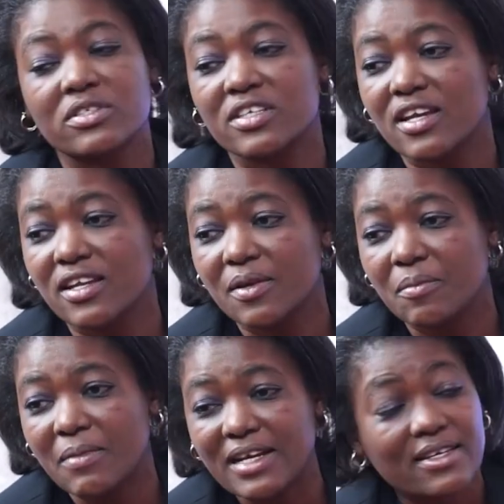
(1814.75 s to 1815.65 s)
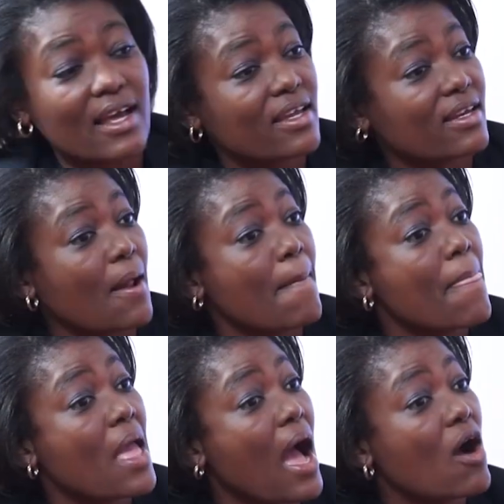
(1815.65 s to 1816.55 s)
ujeni, matragita,
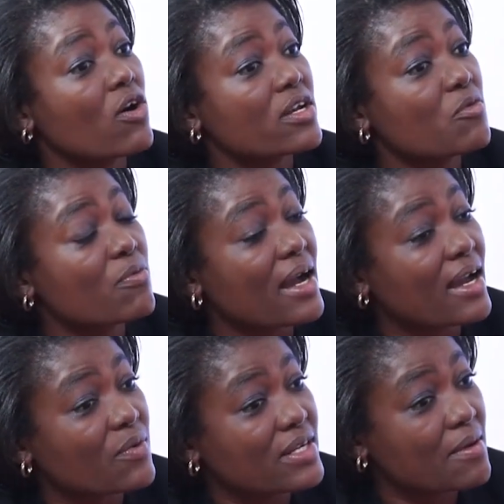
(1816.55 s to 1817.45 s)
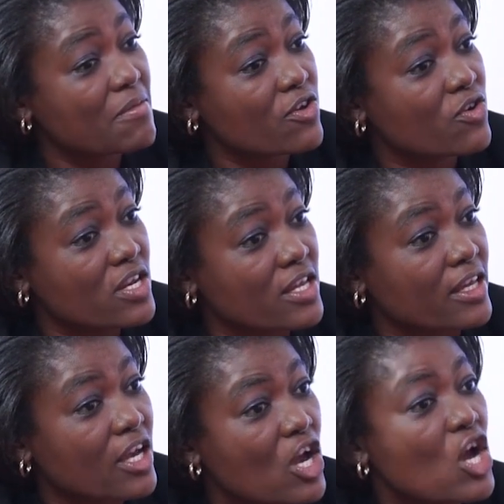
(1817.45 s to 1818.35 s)
odi mupanga 20 million.